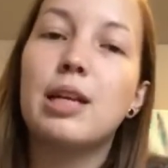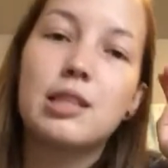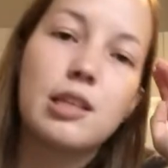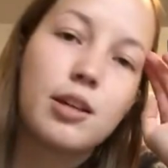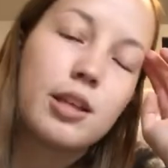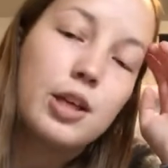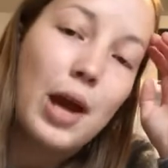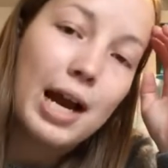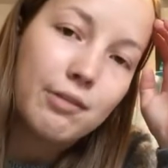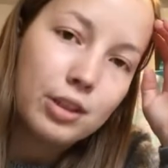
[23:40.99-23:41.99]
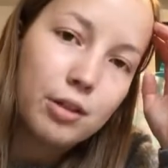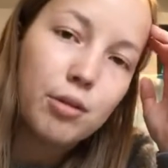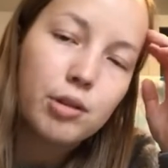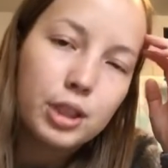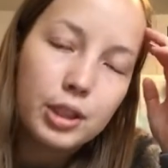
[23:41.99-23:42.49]
That's another thing. You have to go
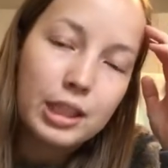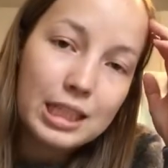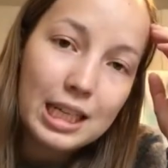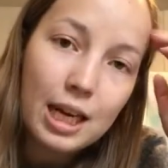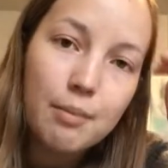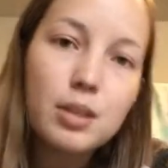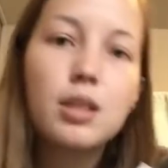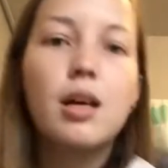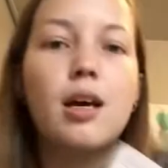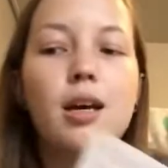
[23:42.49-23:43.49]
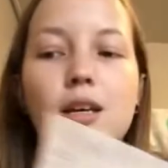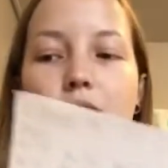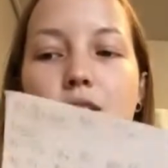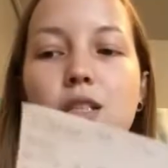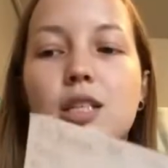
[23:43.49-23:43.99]
through your exams
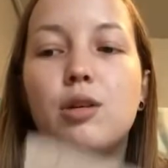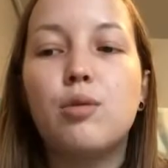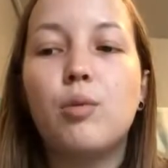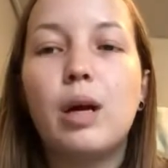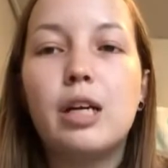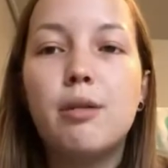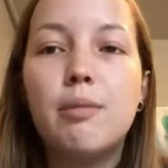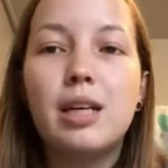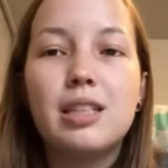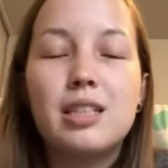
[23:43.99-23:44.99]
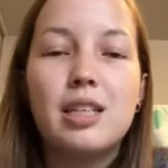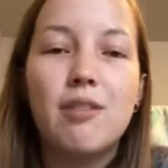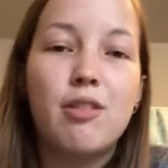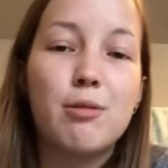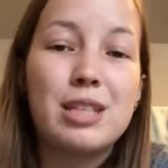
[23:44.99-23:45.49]
to see what you missed,
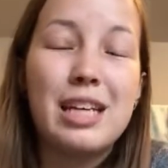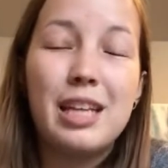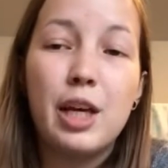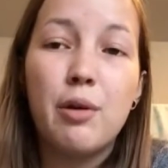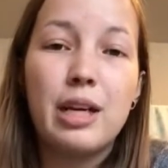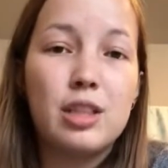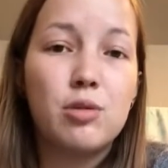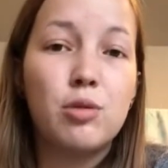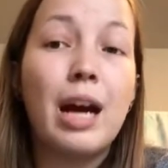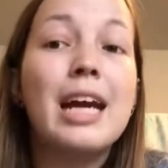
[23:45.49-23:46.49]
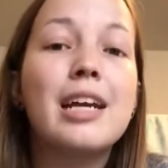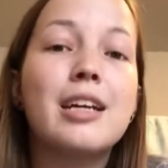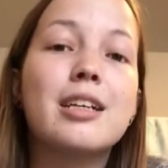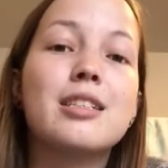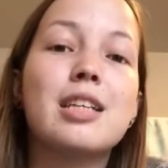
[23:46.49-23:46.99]
if there was anything you guessed right,
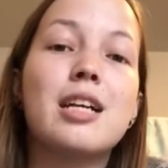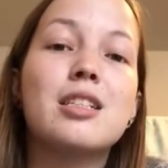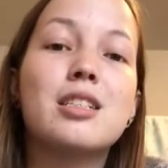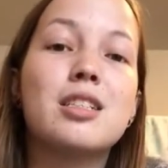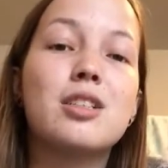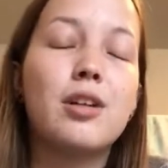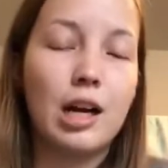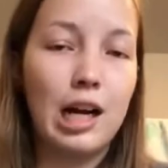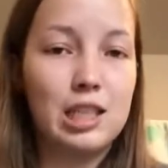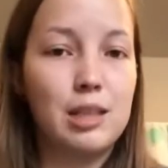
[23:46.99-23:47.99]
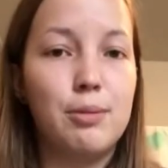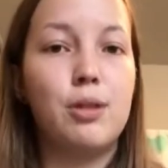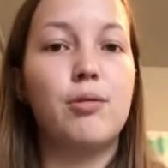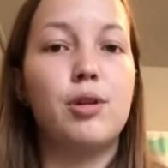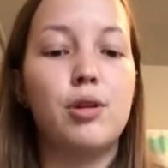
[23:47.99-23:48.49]
because that's still a concept
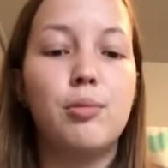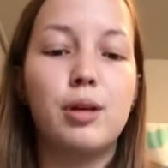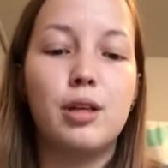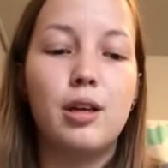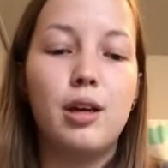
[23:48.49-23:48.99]
you don't know, but